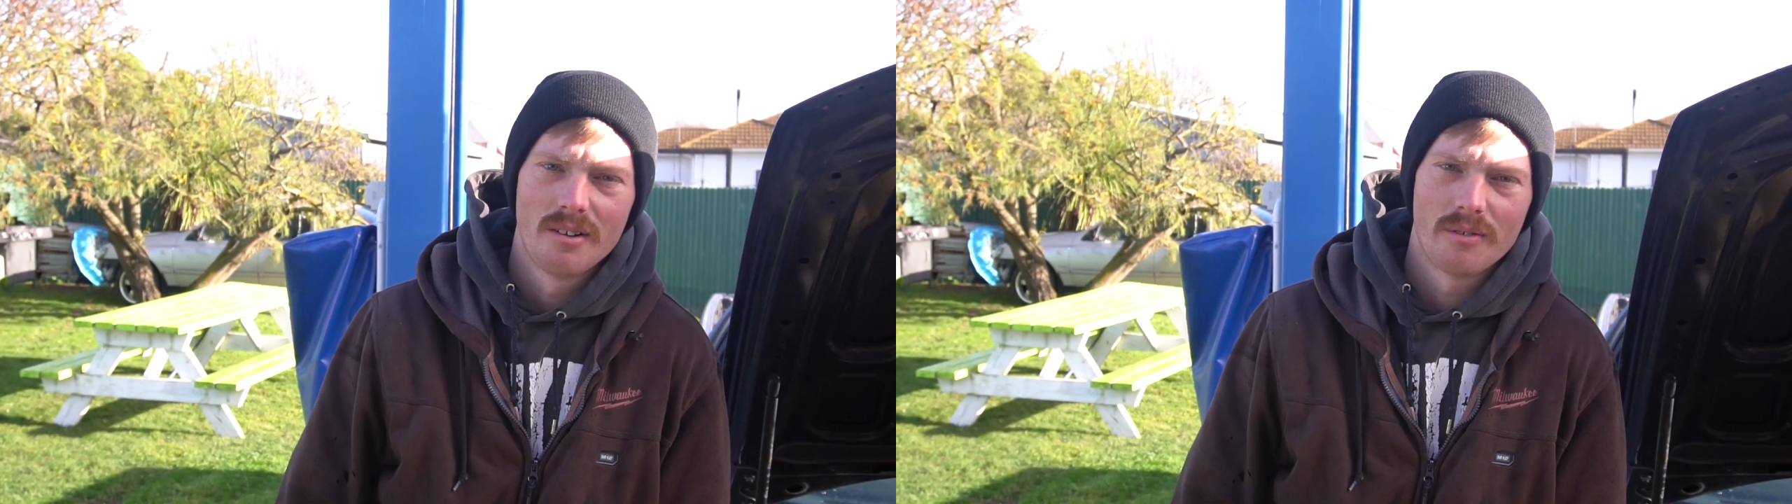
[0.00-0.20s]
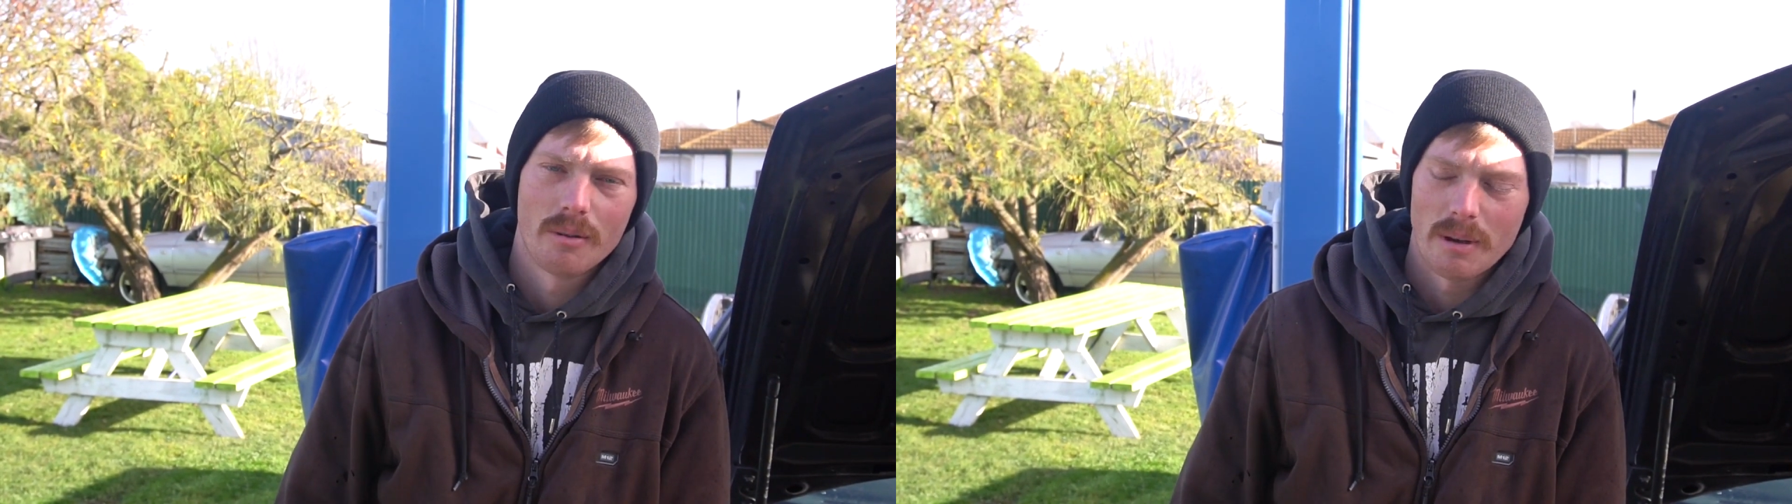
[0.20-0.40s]

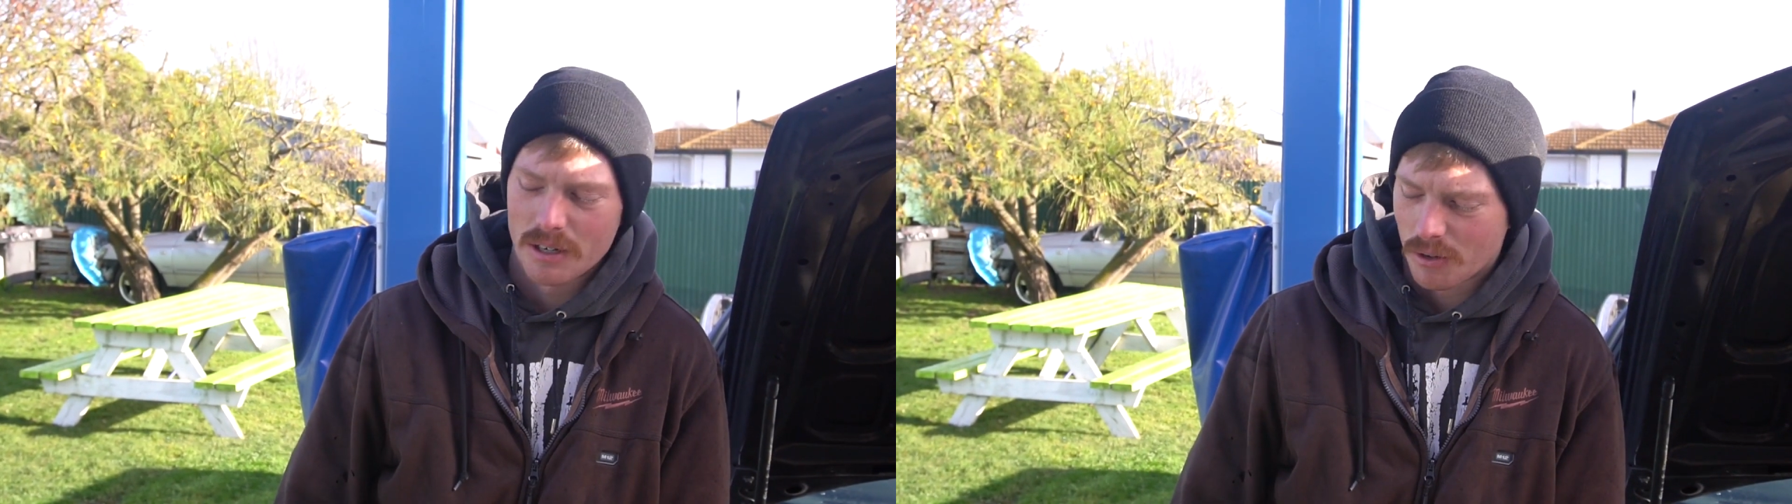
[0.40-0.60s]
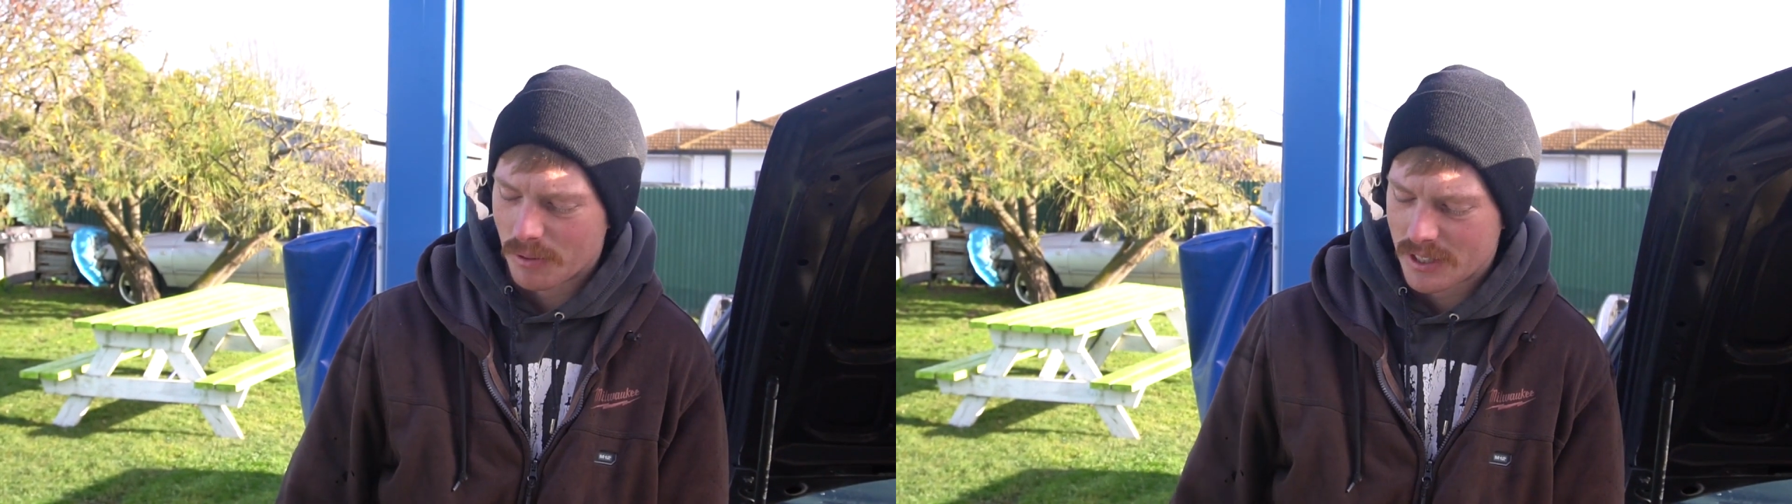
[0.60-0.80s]
for the
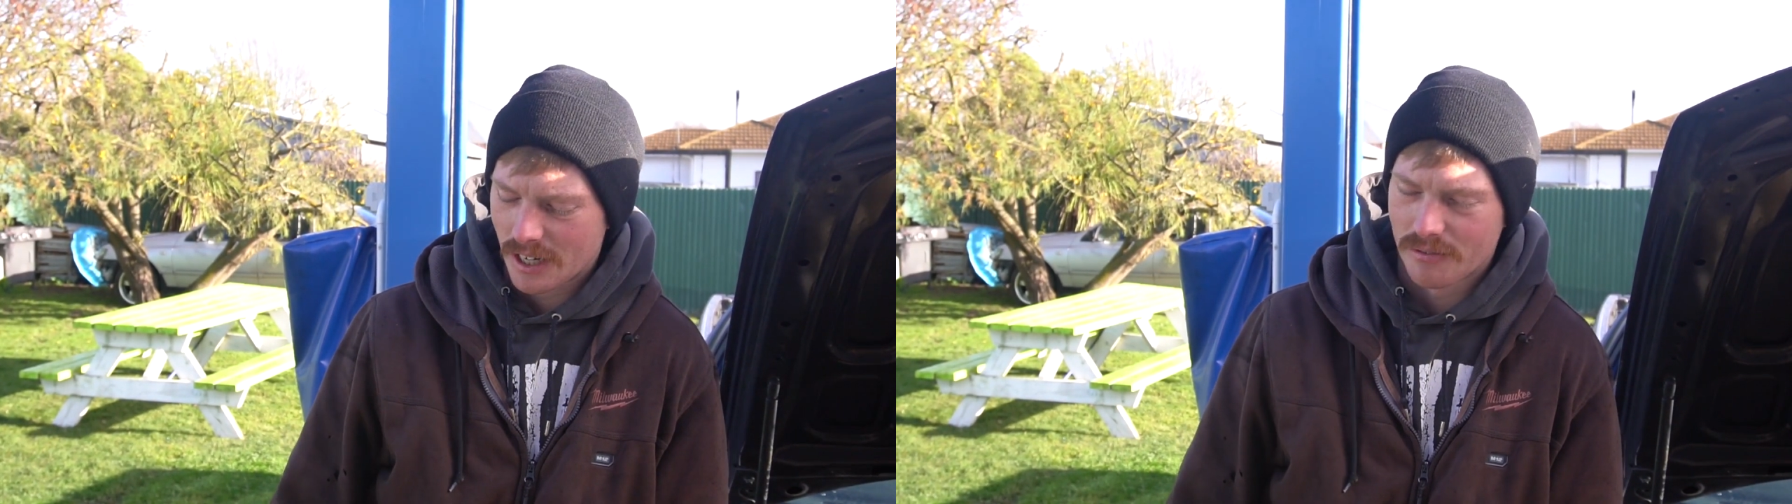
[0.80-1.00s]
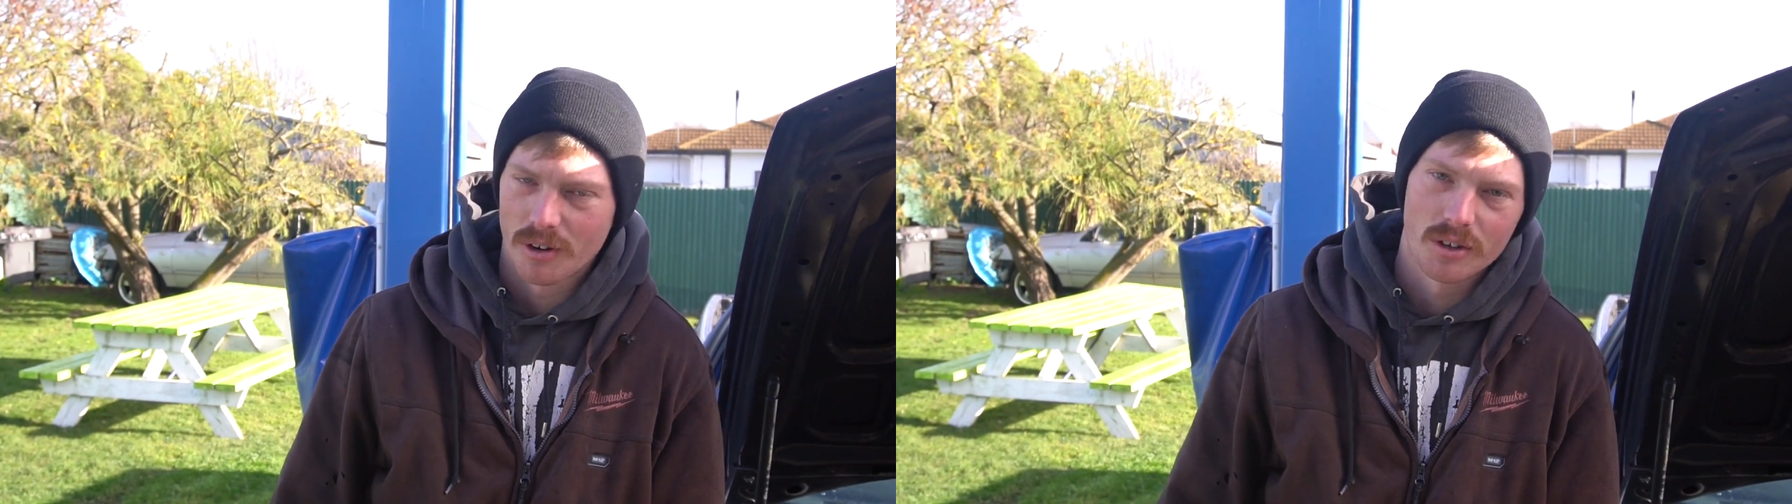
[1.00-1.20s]
meantime we're just going
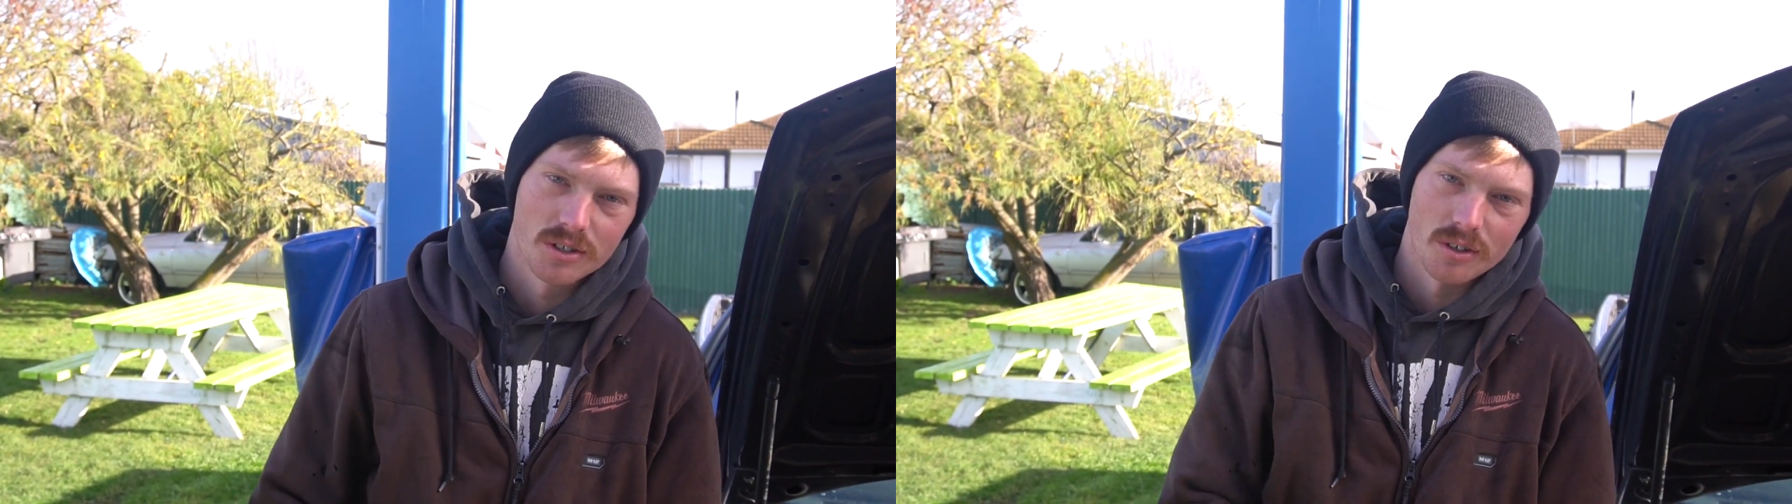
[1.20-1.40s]
to focus